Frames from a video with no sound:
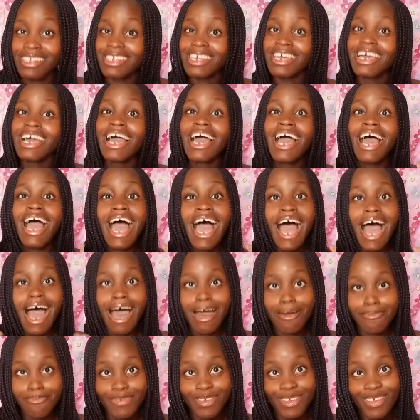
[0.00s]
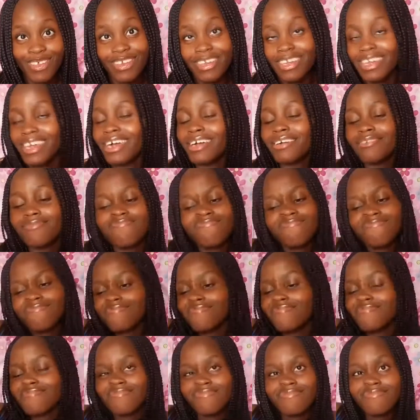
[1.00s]
happy New Year.
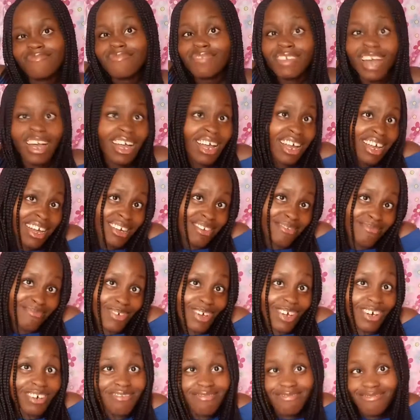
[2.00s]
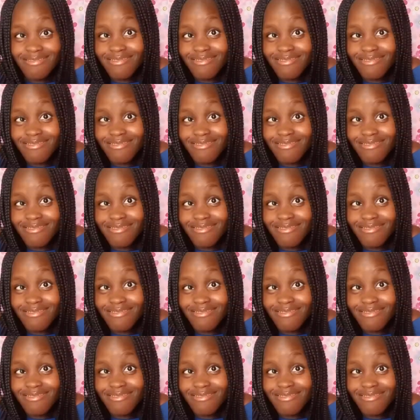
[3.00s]
Well,